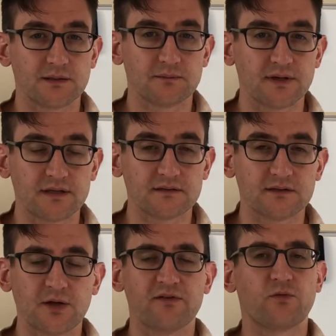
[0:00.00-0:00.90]
But
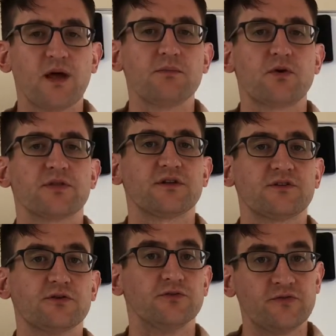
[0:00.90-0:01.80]
you have way more than
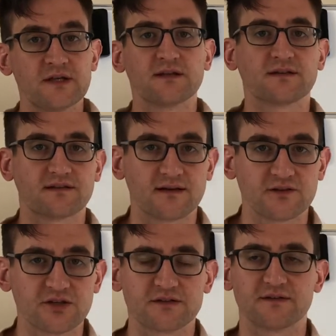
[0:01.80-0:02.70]
two feeling
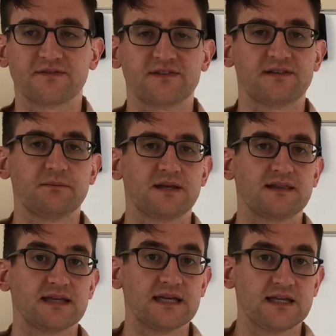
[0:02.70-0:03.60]
states. You have a
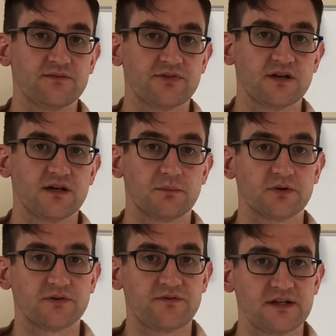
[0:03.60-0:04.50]
seemingly infinite
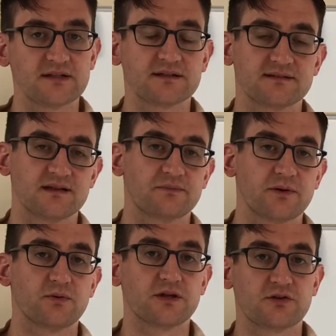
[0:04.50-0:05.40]
number of feeling states,
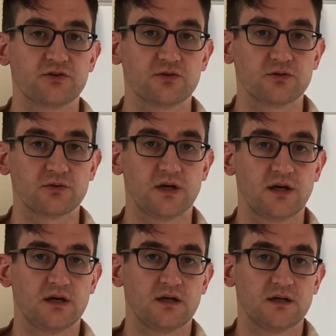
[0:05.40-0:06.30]
but only two
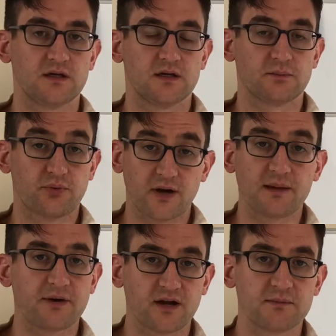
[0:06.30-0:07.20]

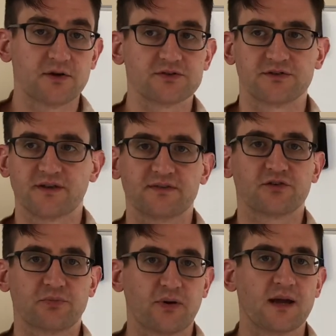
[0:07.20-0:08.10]
primary emotions. Like
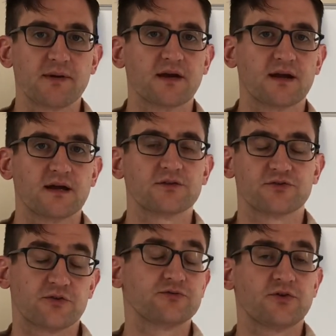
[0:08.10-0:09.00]
there's primary colors.
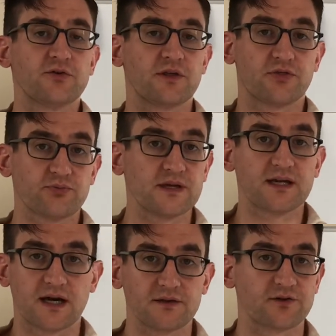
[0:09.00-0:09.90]
There's only three
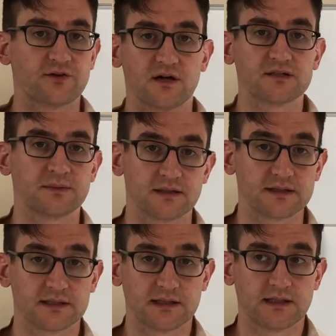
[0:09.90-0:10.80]
colors
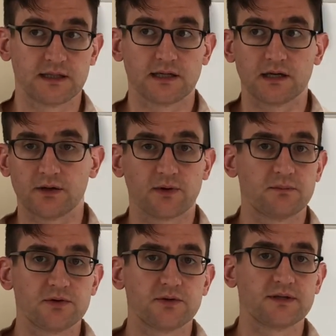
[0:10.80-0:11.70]
ultimately,
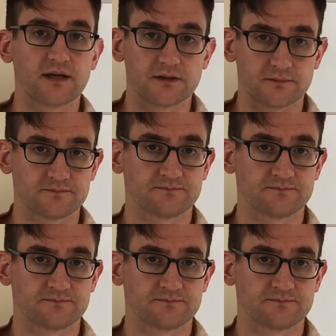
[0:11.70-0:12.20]
red, blue, and yellow.